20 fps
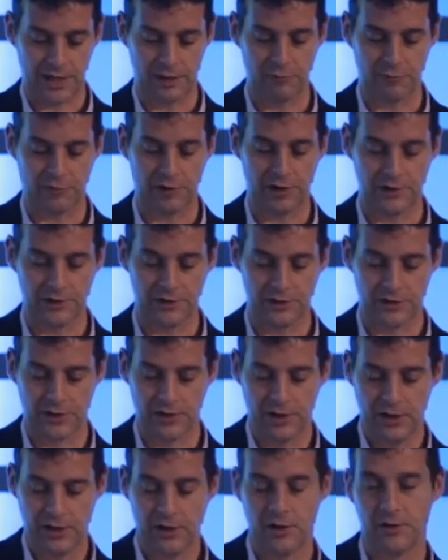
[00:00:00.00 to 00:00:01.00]
in front
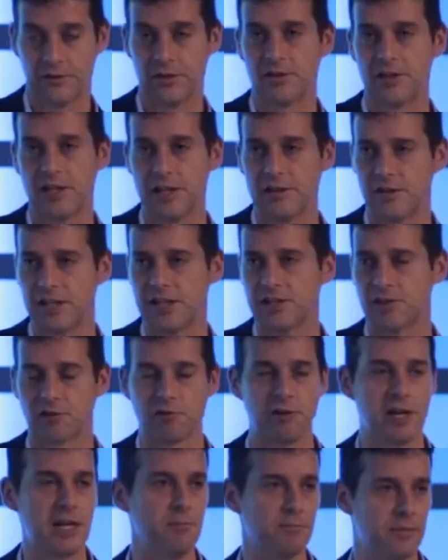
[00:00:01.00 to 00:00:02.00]
of the TV
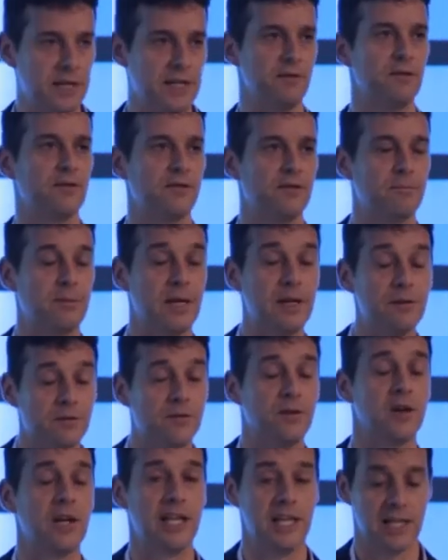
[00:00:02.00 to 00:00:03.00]
screen, being
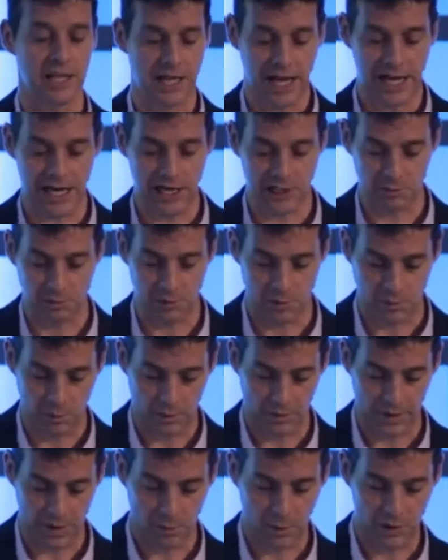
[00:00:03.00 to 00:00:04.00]
fully engaged with
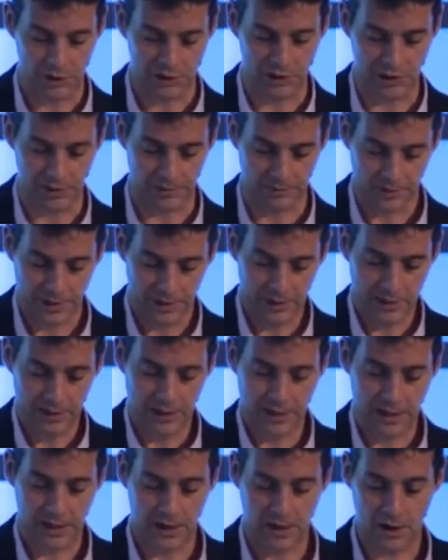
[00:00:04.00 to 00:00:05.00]
what they're watching
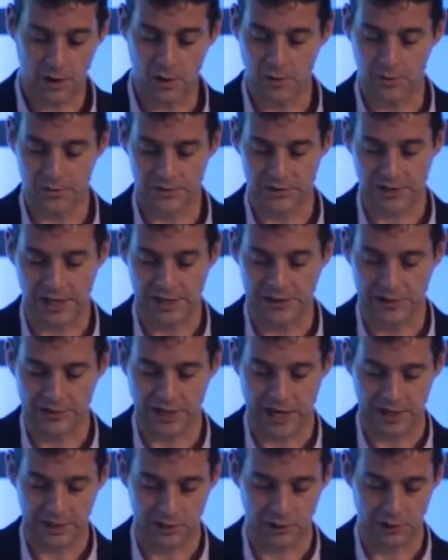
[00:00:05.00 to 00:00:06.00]
on, say, the
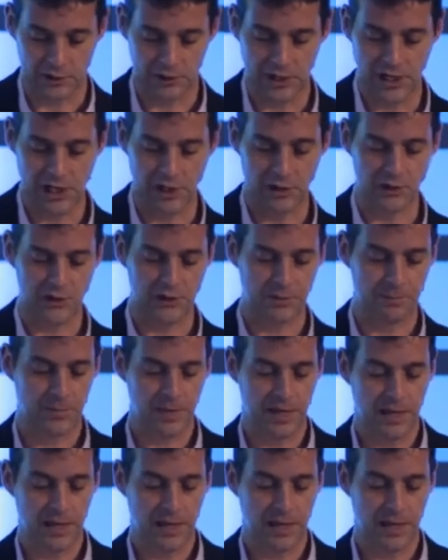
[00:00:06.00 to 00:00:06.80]
10 o'clock news.